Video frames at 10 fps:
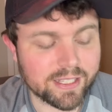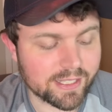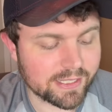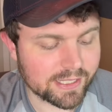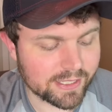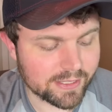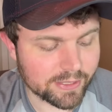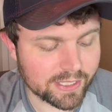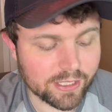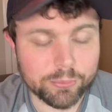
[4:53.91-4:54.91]
and
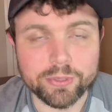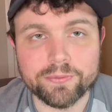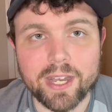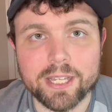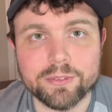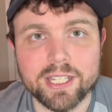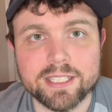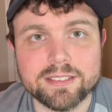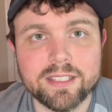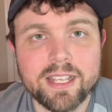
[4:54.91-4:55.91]
he ended up with five
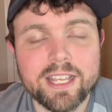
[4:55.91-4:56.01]
less